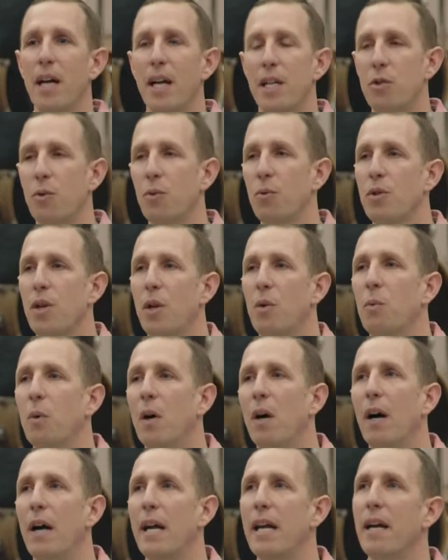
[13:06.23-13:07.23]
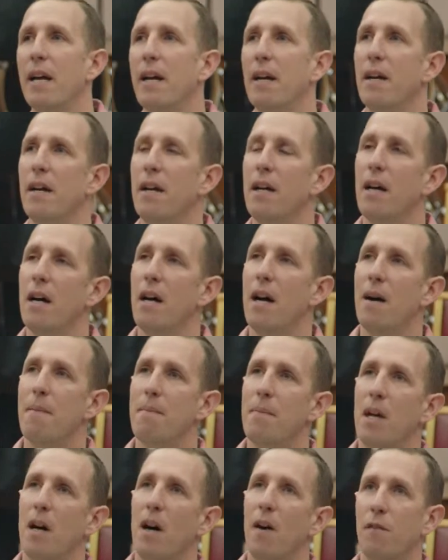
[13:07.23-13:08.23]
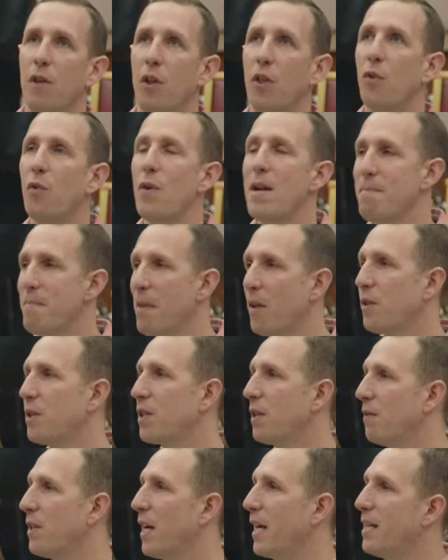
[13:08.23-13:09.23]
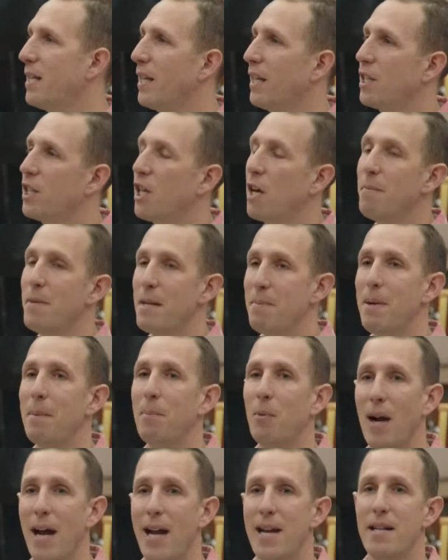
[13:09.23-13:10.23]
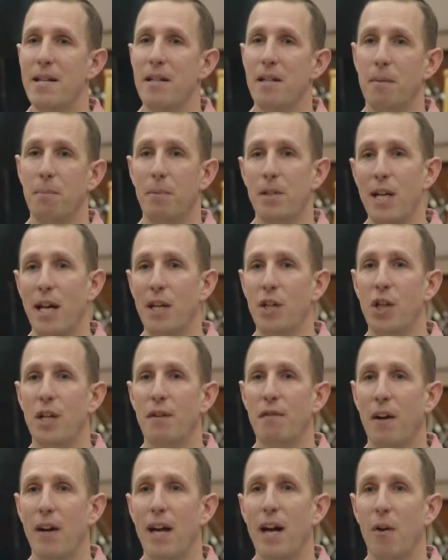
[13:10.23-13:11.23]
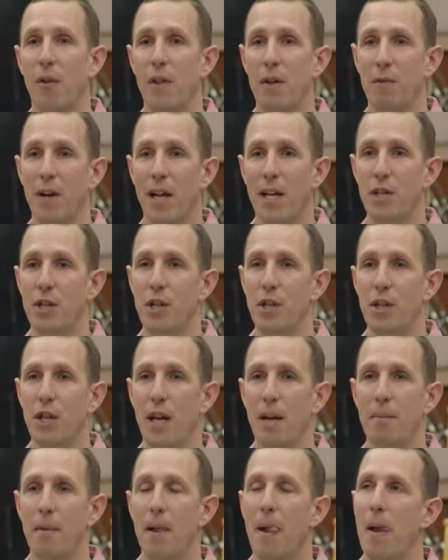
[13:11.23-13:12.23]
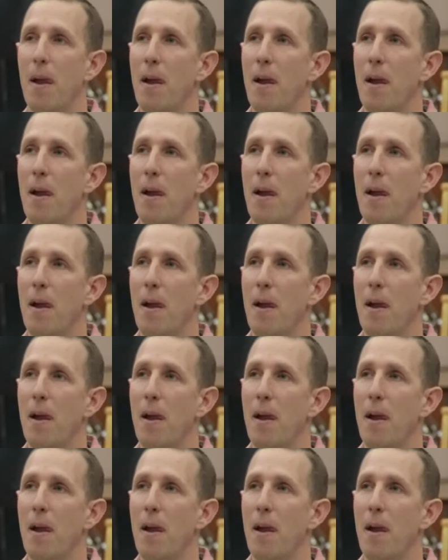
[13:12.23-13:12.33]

It's also why after 3 months of dating, so many people end potentially a very healthy relationship.